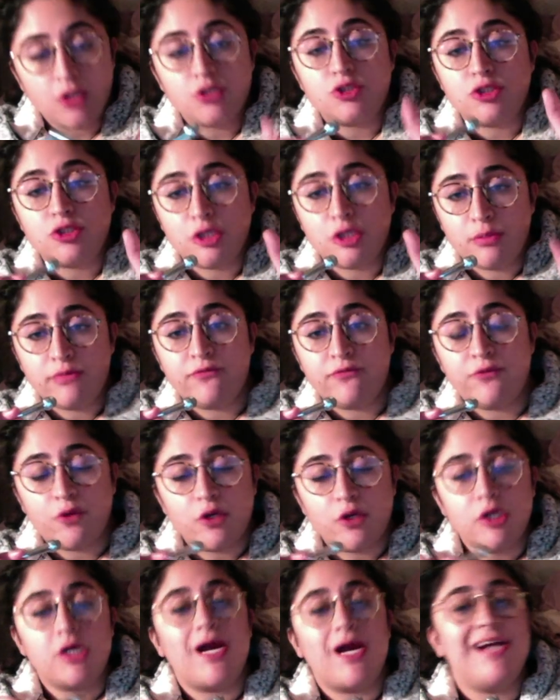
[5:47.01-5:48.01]
So
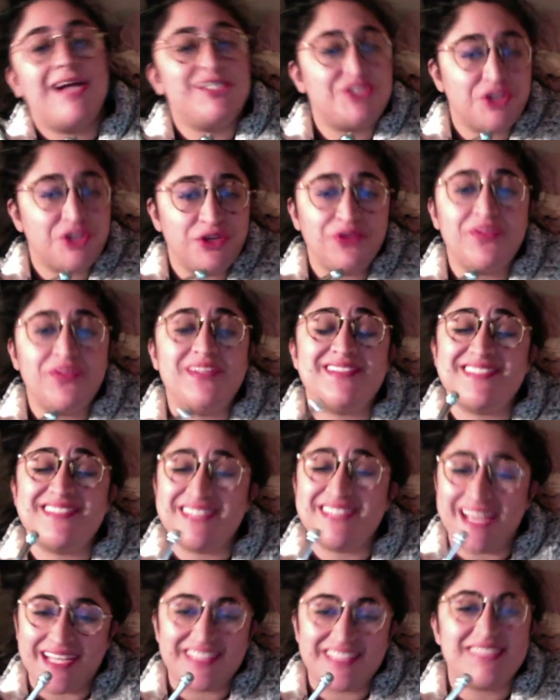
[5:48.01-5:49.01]
before I show you this
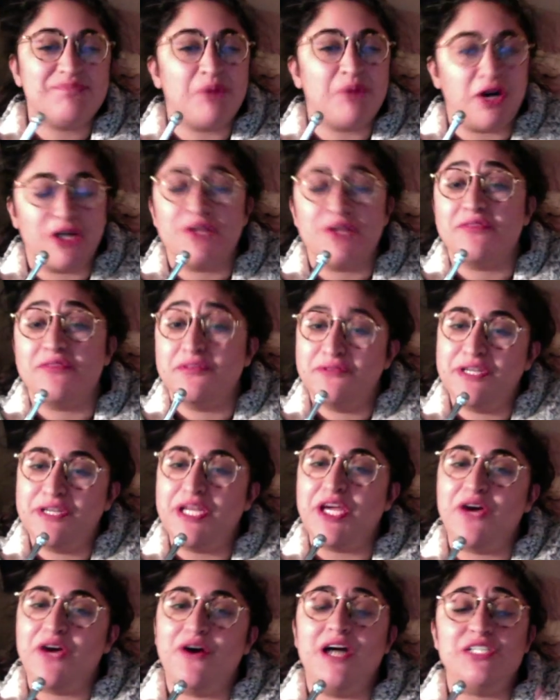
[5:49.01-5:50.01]
next part of the
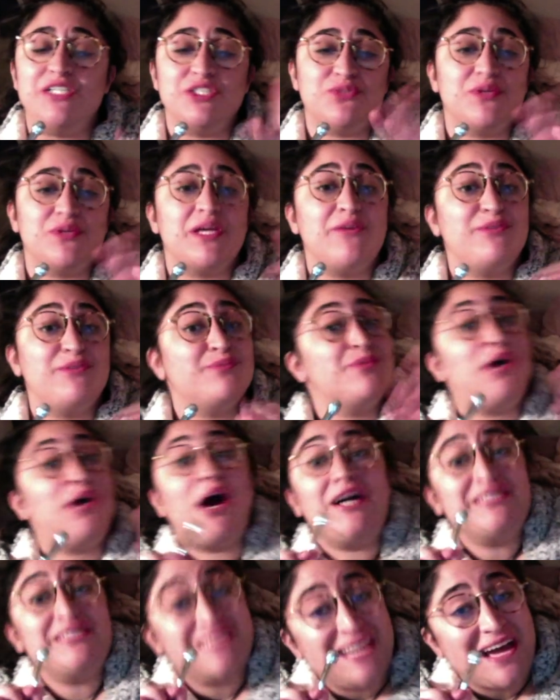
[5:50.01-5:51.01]
video, I just want to give you some
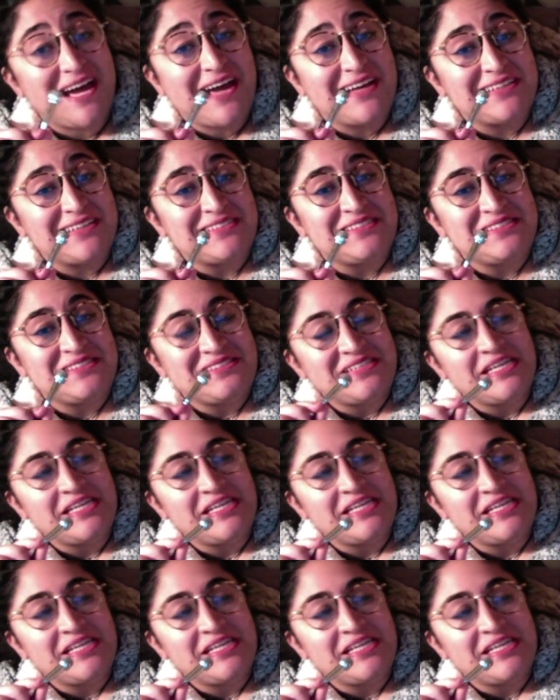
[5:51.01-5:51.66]
context,